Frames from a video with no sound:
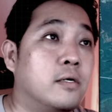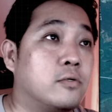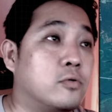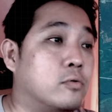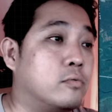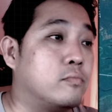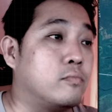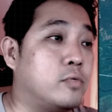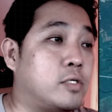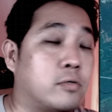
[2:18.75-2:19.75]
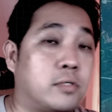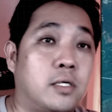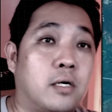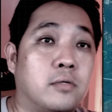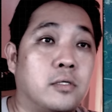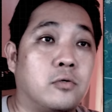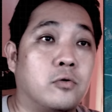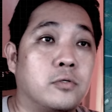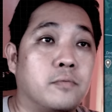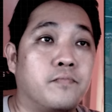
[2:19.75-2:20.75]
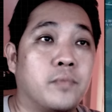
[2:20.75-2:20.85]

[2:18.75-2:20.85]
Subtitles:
so we shall see how this goes.